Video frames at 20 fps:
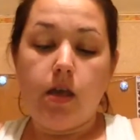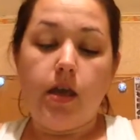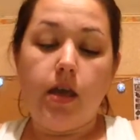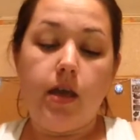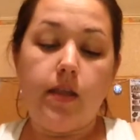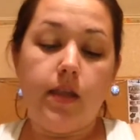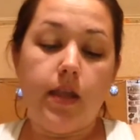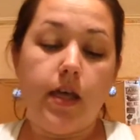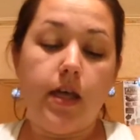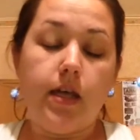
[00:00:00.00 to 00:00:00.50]

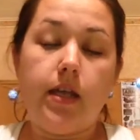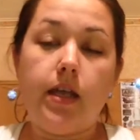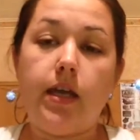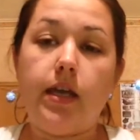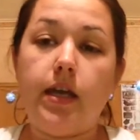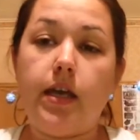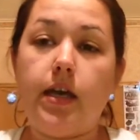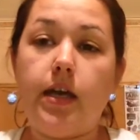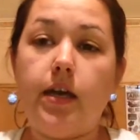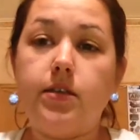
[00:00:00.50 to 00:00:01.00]
And then I
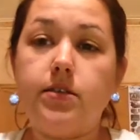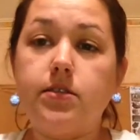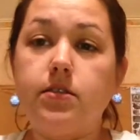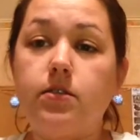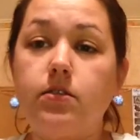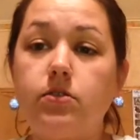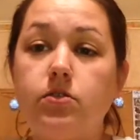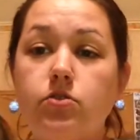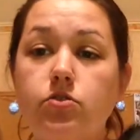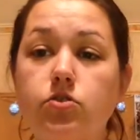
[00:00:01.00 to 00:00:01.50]
got
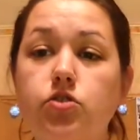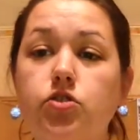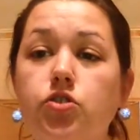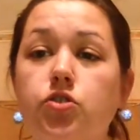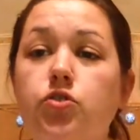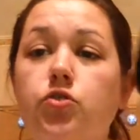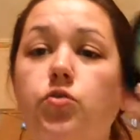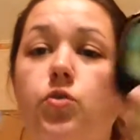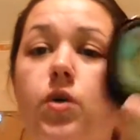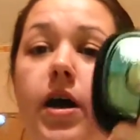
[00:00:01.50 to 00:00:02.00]

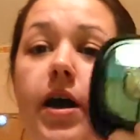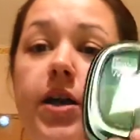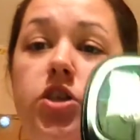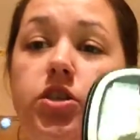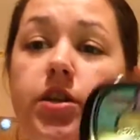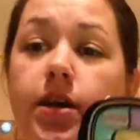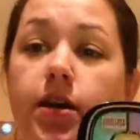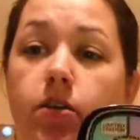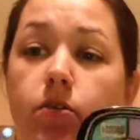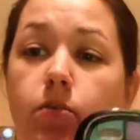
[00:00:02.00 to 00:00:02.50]
two
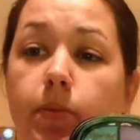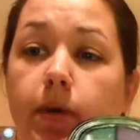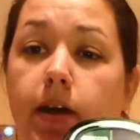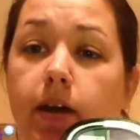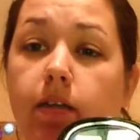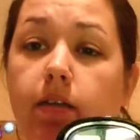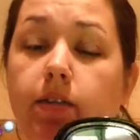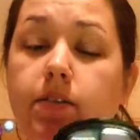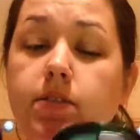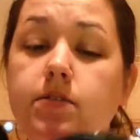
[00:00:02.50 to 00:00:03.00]
eyeshadow
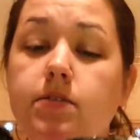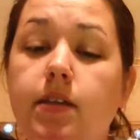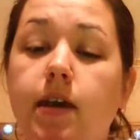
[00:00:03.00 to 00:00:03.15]
palettes.